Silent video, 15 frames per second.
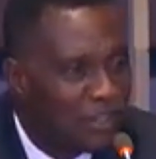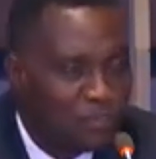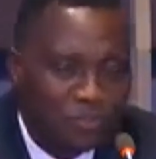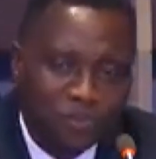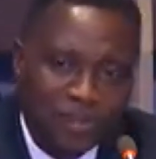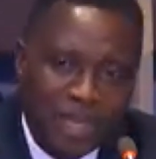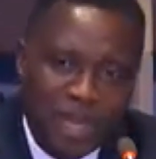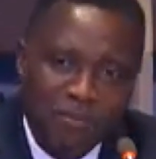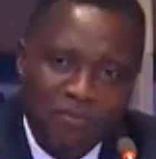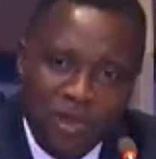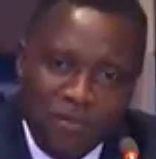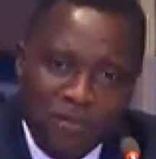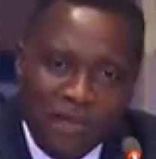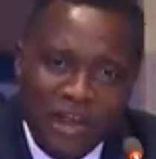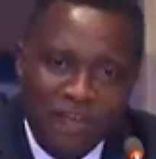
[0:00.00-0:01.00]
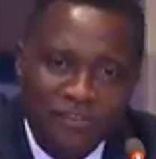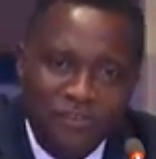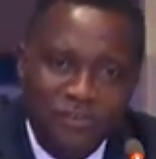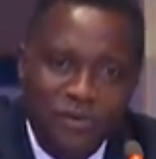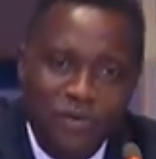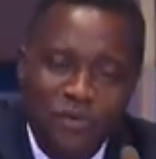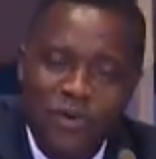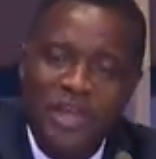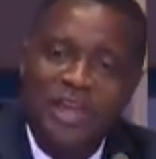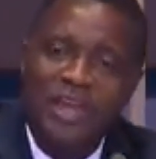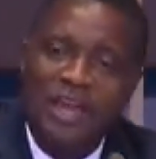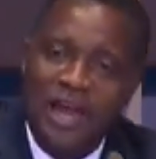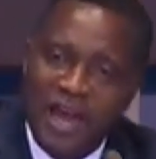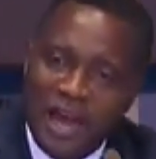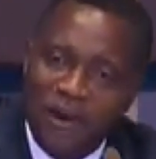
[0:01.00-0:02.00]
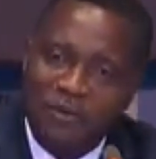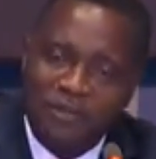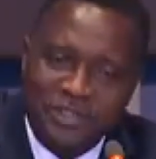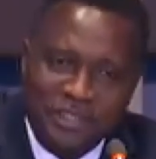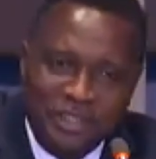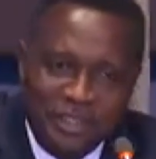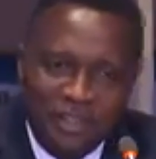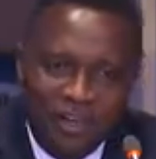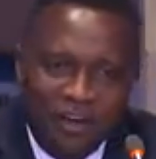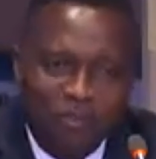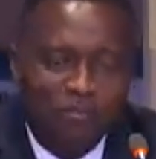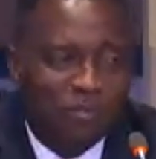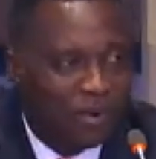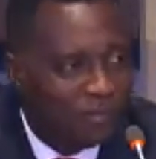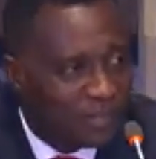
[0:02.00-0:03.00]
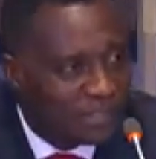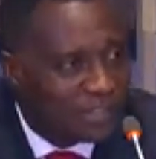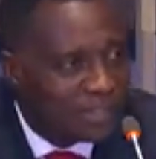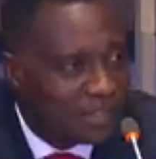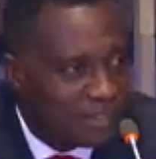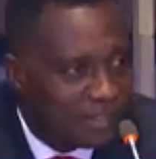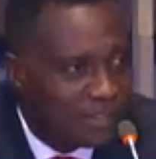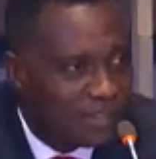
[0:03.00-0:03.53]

You can't memorize your way out of poverty,